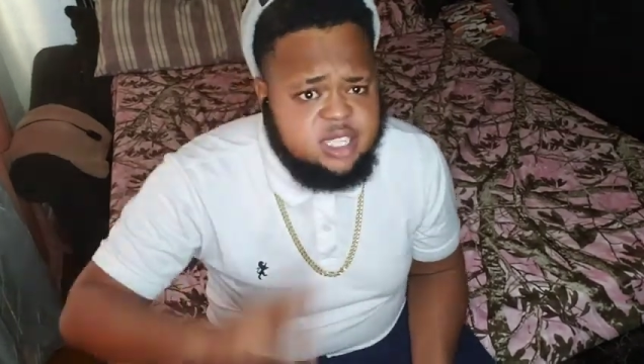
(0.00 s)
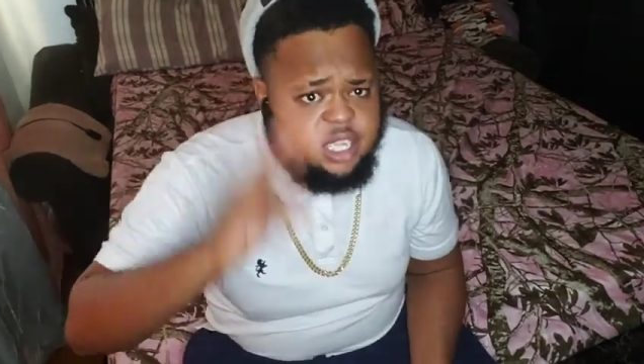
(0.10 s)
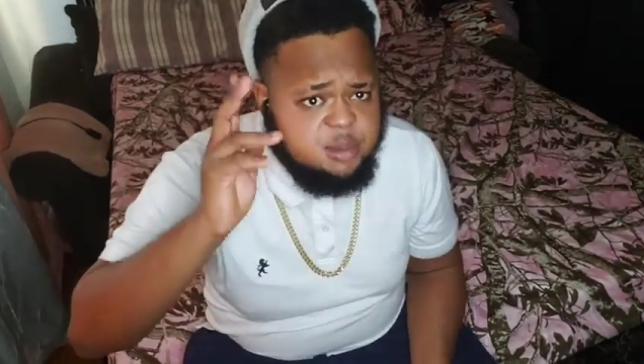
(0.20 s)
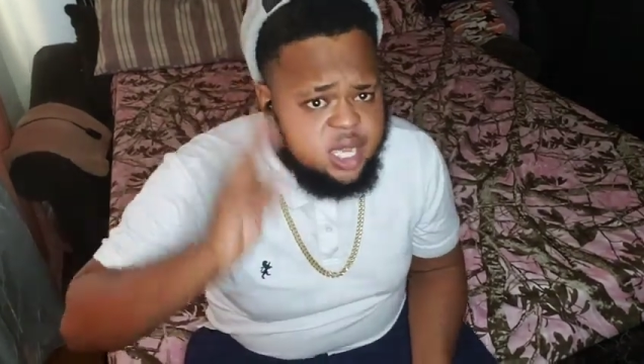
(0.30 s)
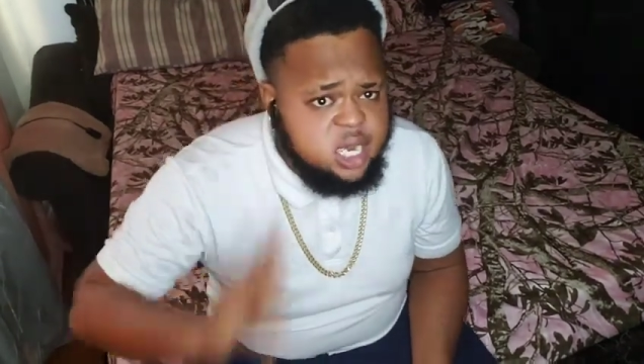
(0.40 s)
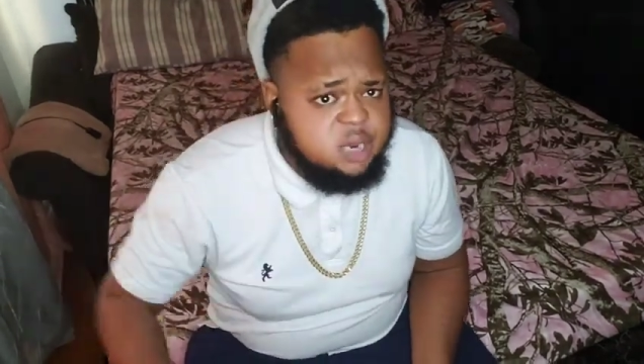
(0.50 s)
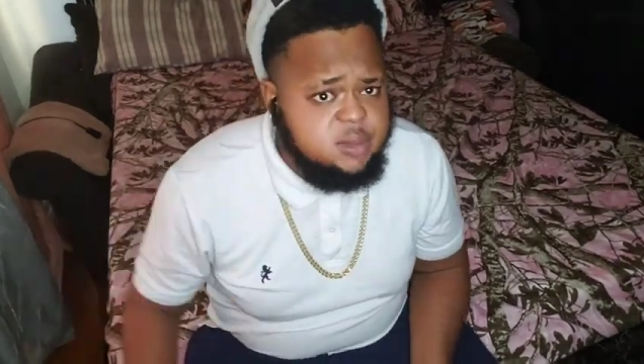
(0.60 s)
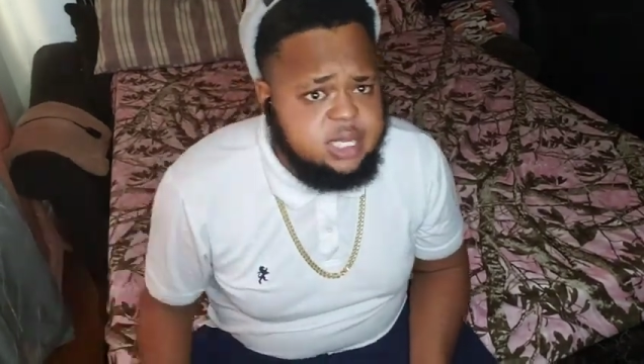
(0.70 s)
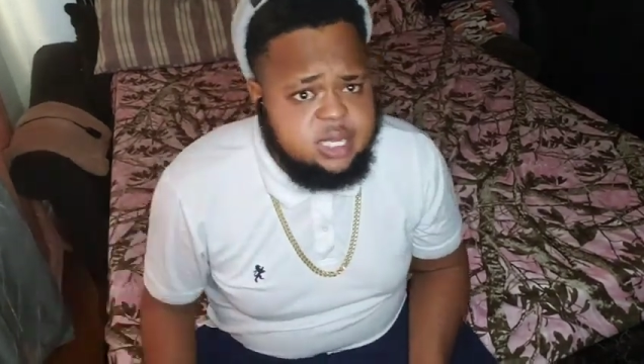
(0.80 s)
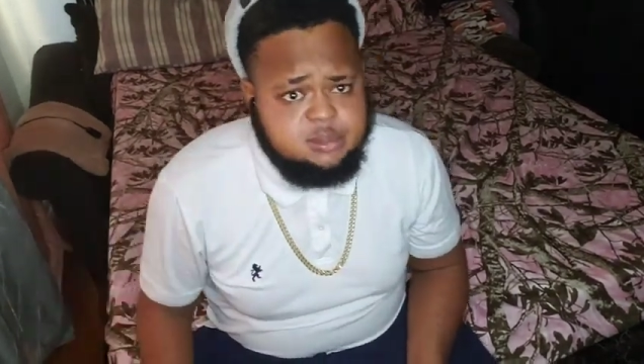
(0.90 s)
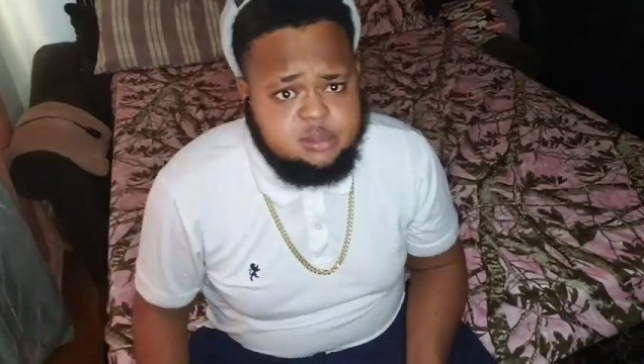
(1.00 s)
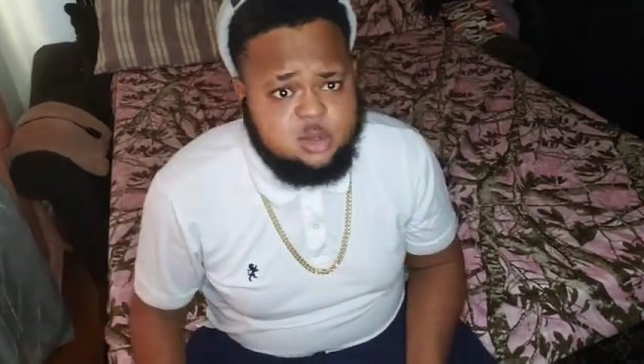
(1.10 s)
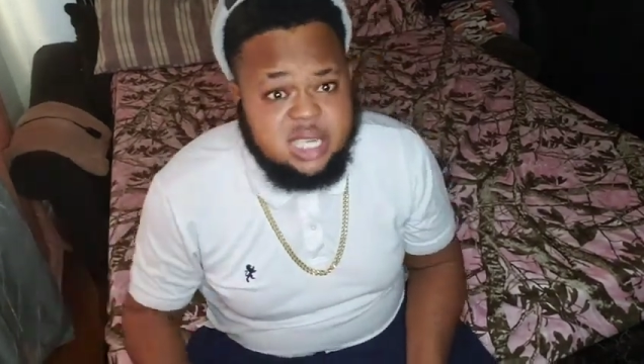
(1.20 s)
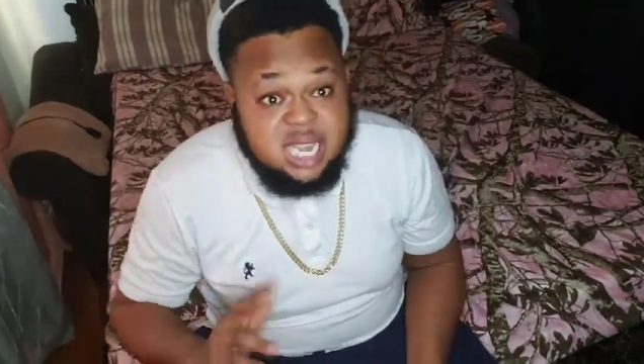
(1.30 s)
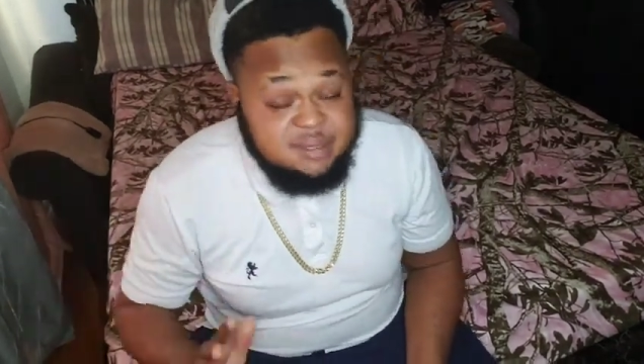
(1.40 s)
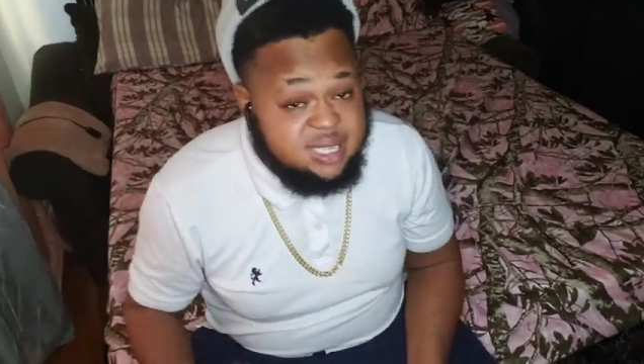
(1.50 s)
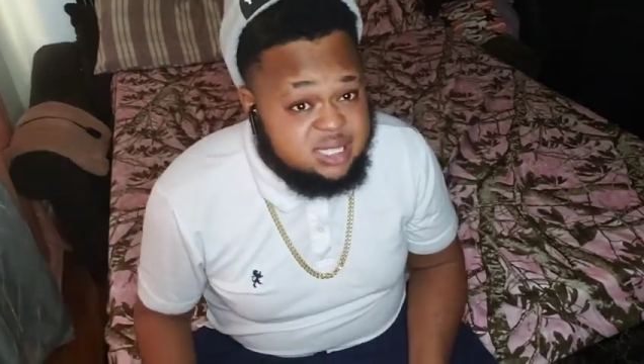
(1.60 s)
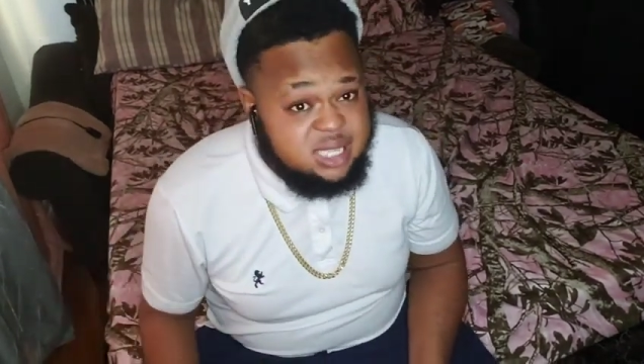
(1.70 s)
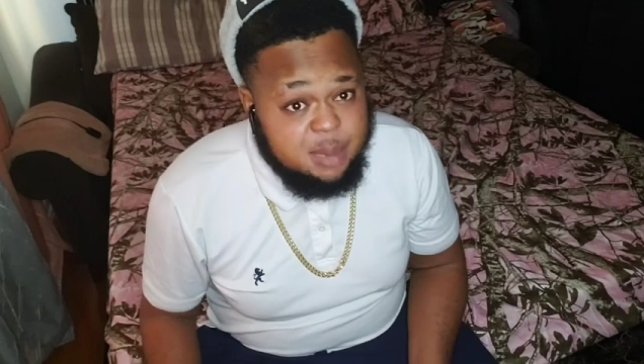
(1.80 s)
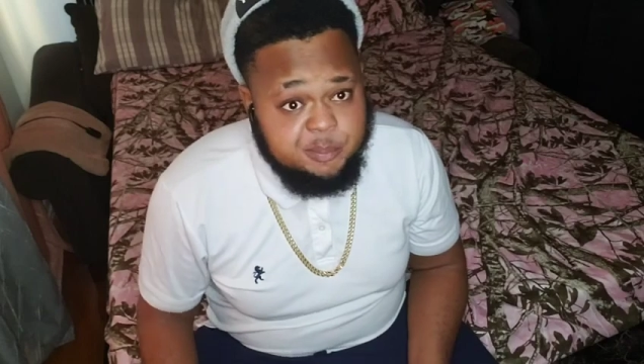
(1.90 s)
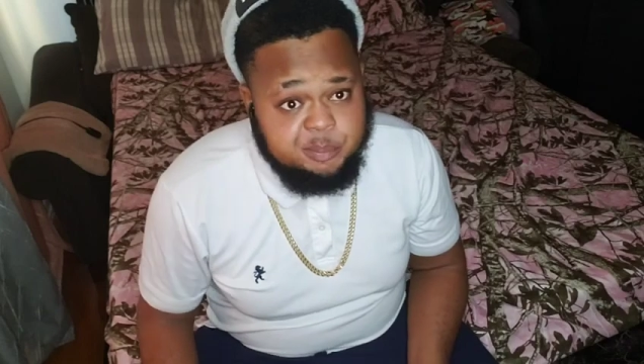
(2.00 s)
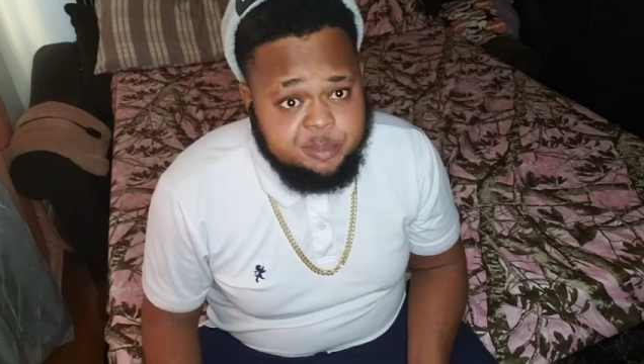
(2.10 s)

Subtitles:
A Jamaican name, never stop.